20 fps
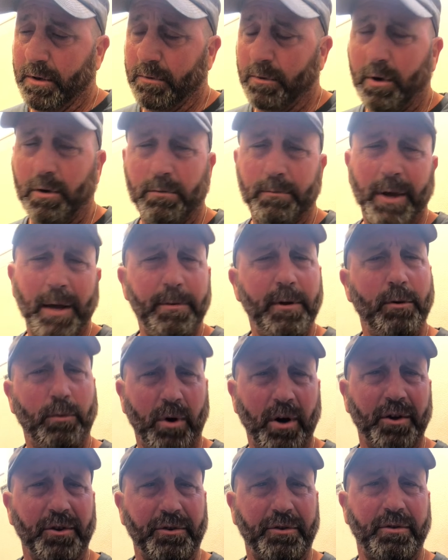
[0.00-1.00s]
Well, maybe it
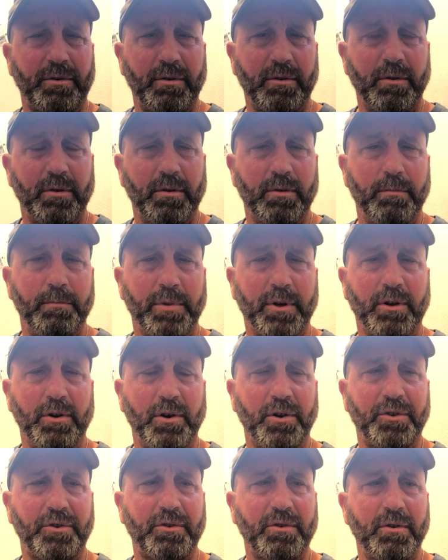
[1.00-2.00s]
was,
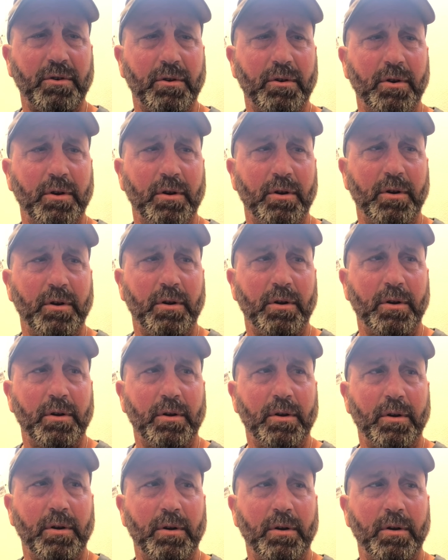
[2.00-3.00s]
because
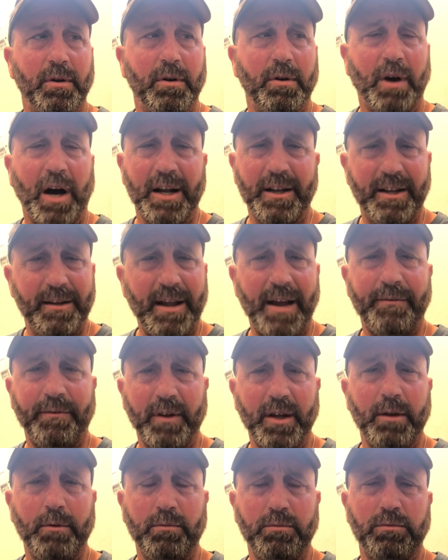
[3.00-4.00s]
I
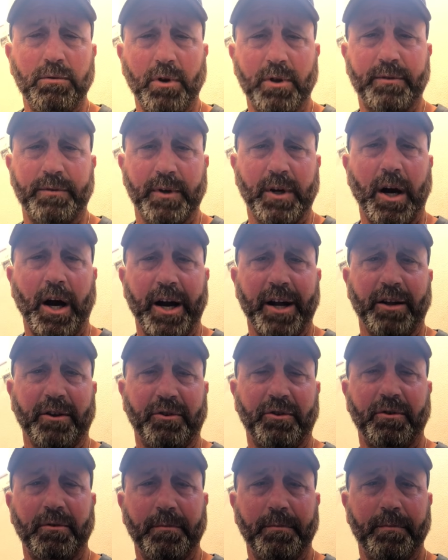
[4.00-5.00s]
definitely looked for
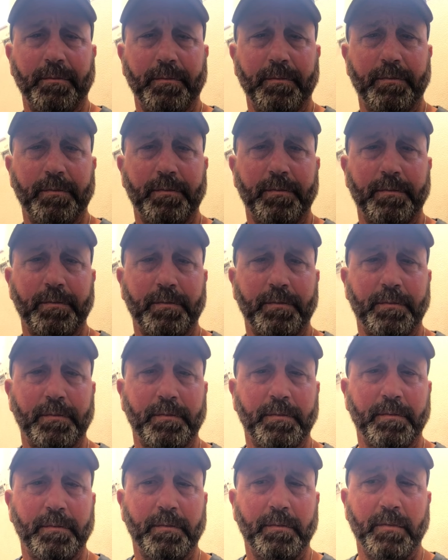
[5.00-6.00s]
guidance.
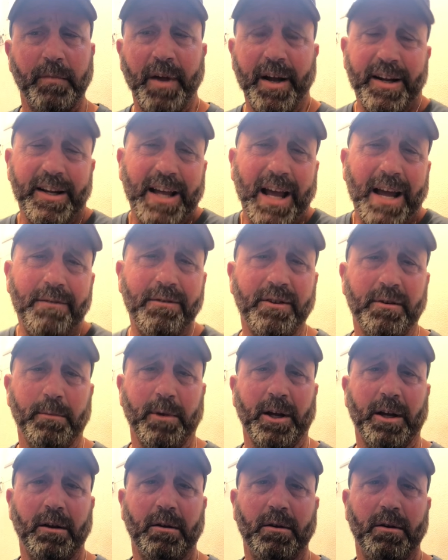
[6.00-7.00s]
And He gave it to
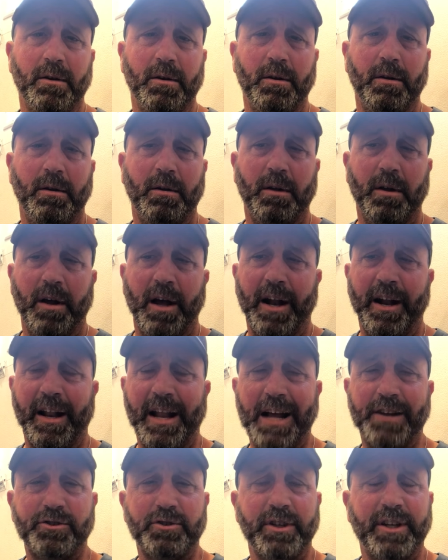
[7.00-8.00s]
me. And it
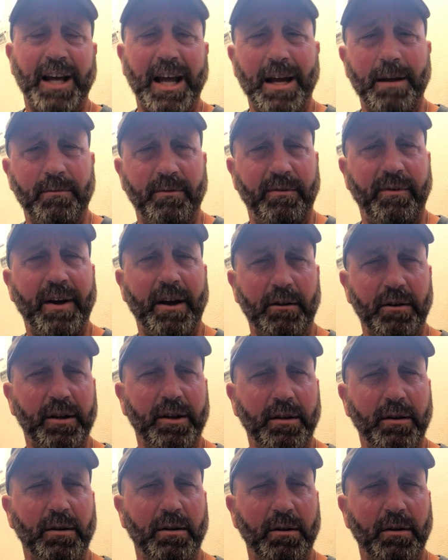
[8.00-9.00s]
actually came
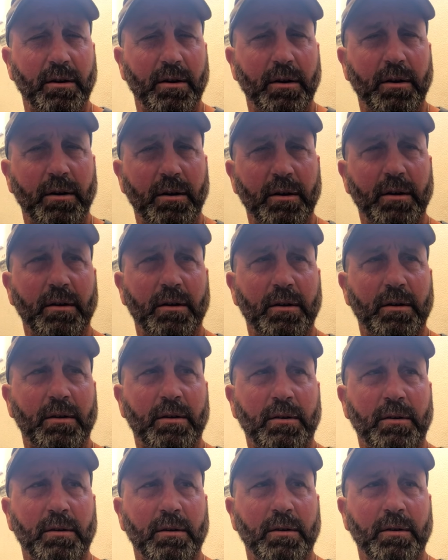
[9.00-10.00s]
fairly
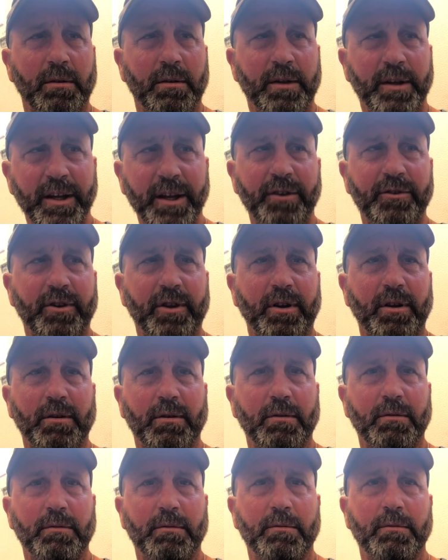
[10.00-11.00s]
easy.
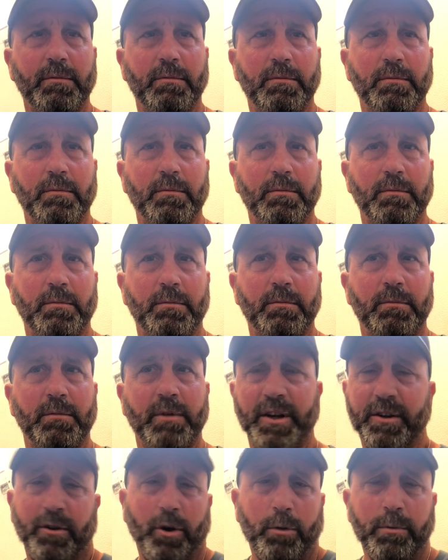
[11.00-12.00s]

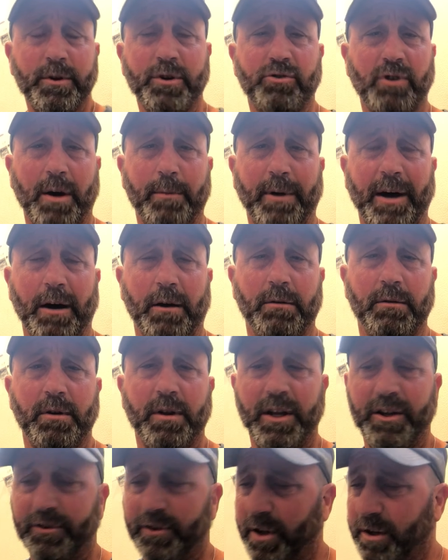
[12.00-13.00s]
He told me to drop out.
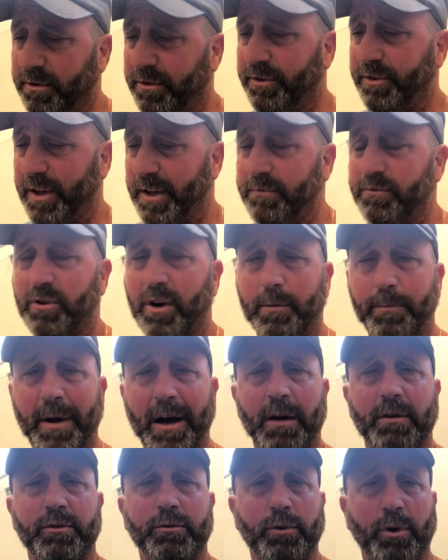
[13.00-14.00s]
He said, Steven, drop
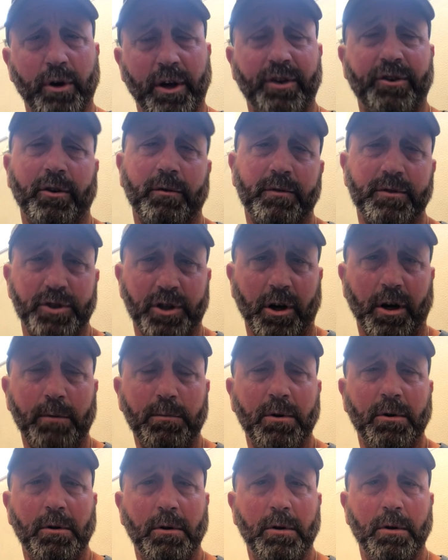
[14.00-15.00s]
out and you'll go get yourself a job,